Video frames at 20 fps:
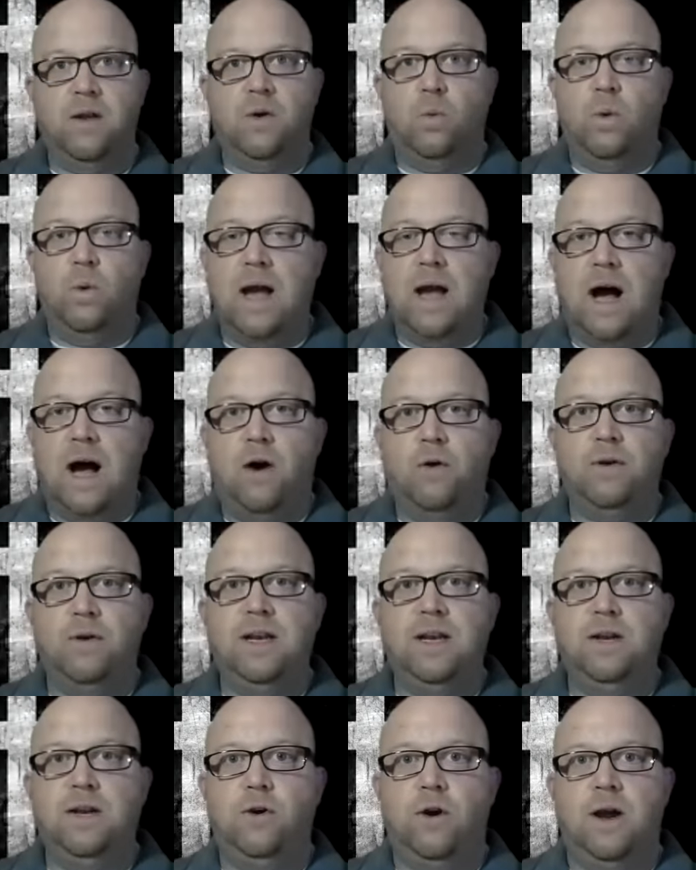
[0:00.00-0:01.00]
We all
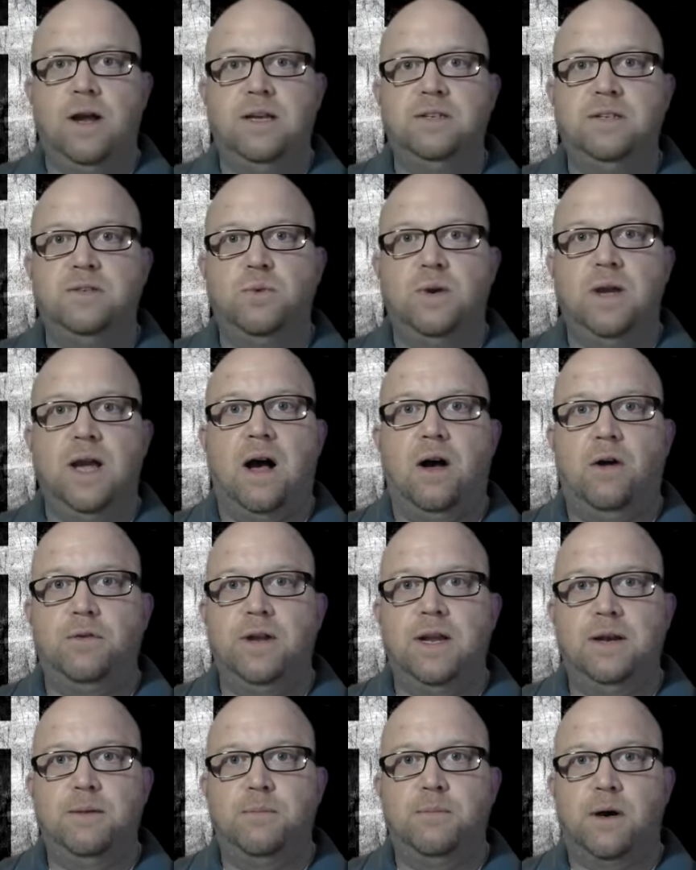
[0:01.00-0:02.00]
need grace. We all
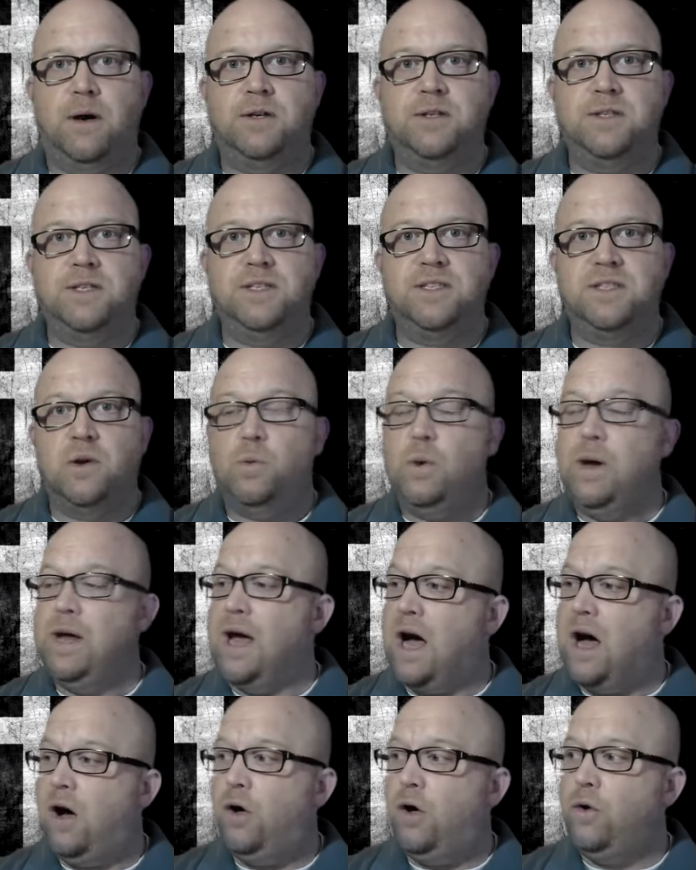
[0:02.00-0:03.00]
need mercy. So we
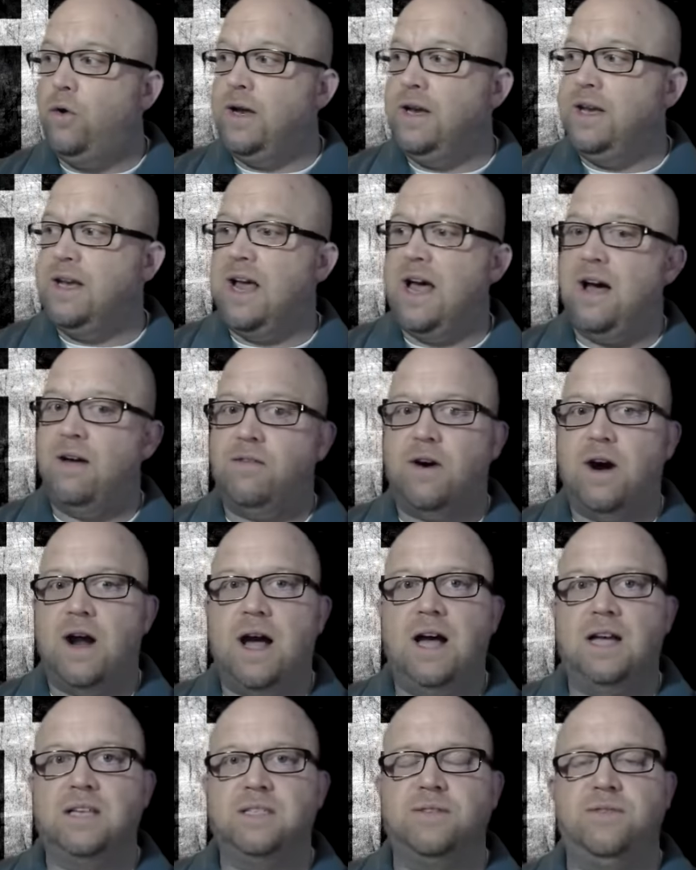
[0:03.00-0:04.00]
all need to have our
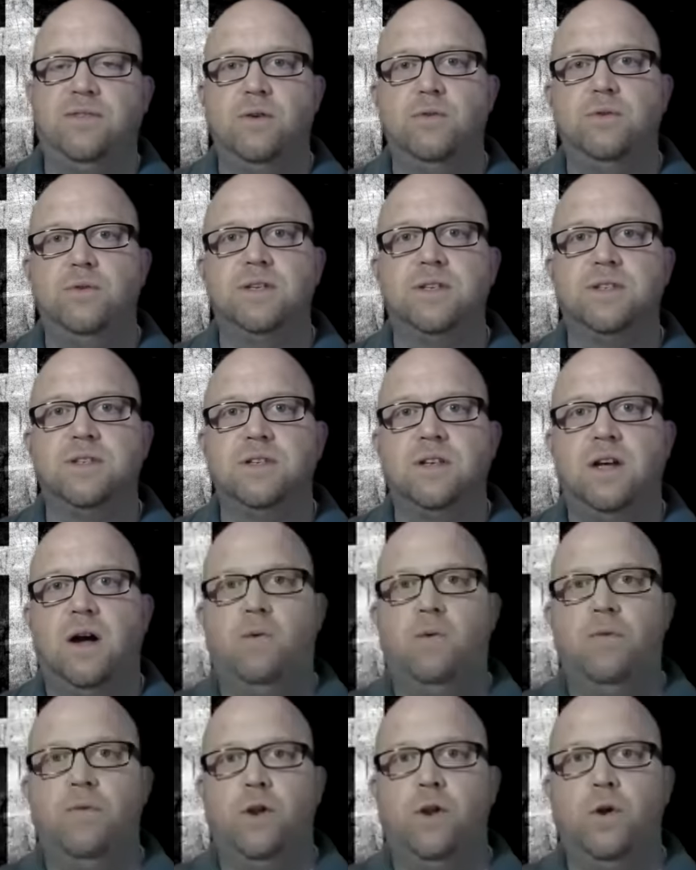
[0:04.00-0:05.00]
eyes focused
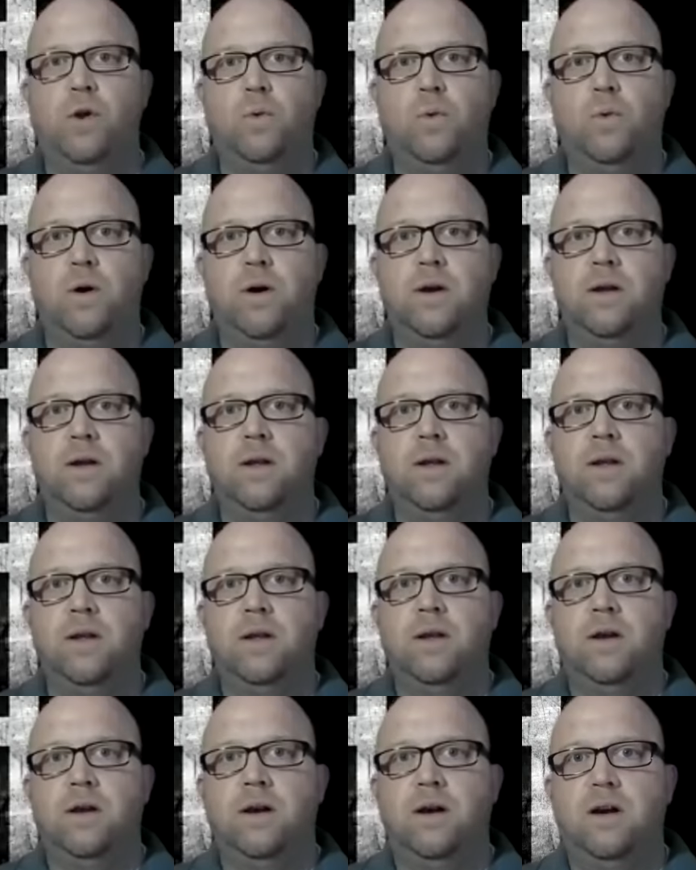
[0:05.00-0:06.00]
on the Lord.
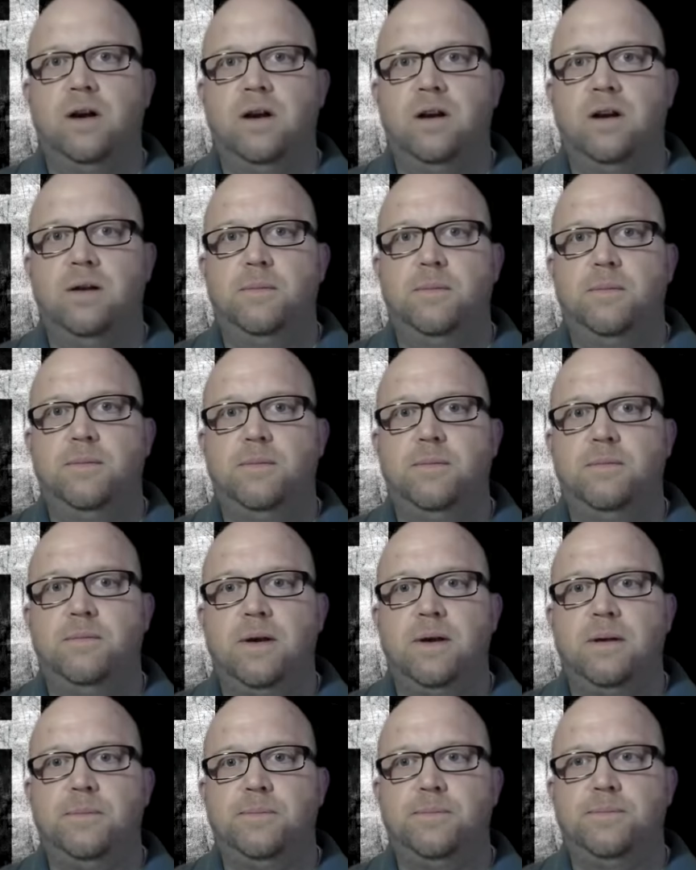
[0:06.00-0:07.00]

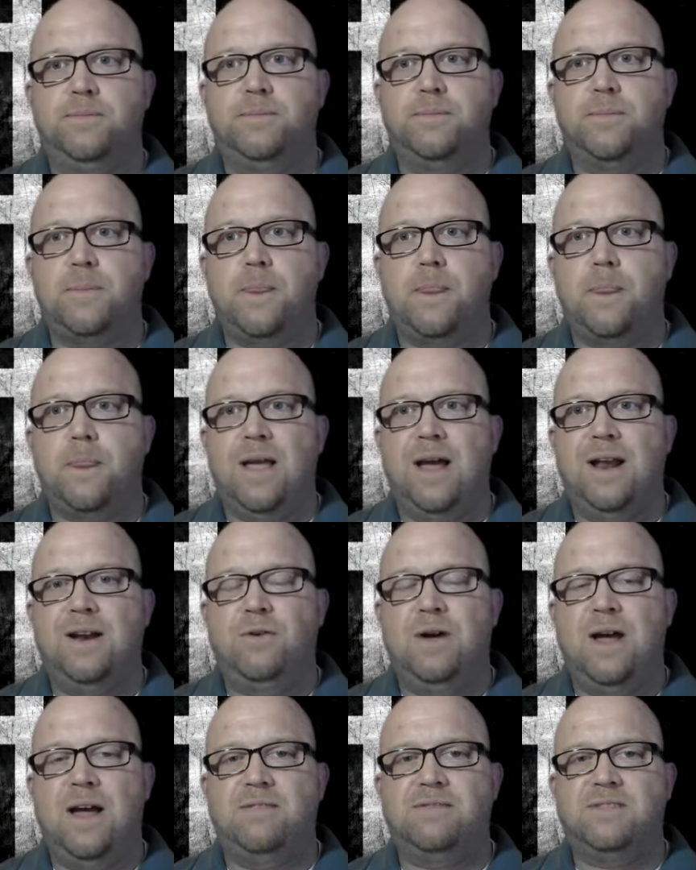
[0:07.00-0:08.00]
I
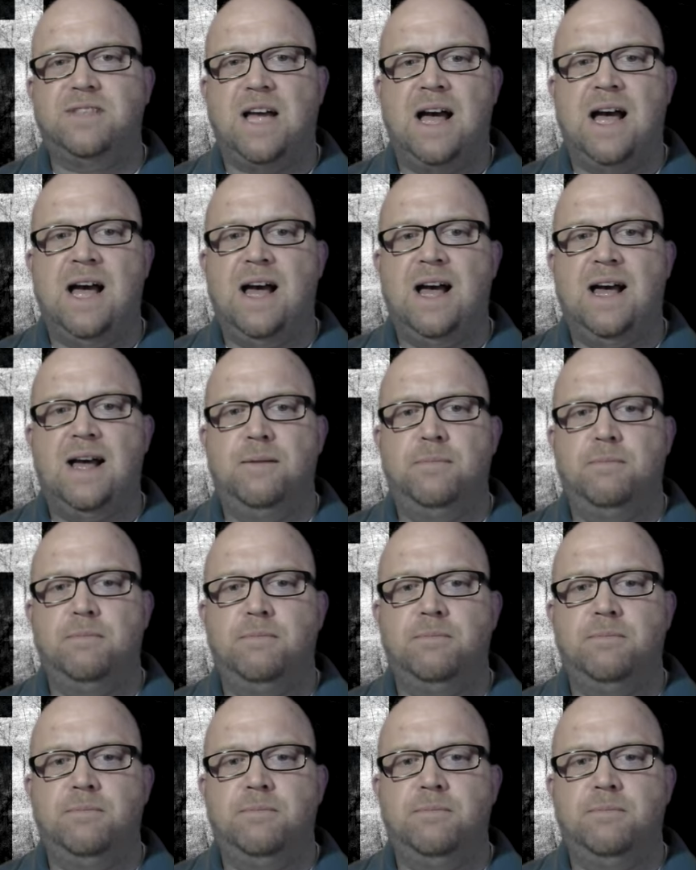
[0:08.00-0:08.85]
don't have time.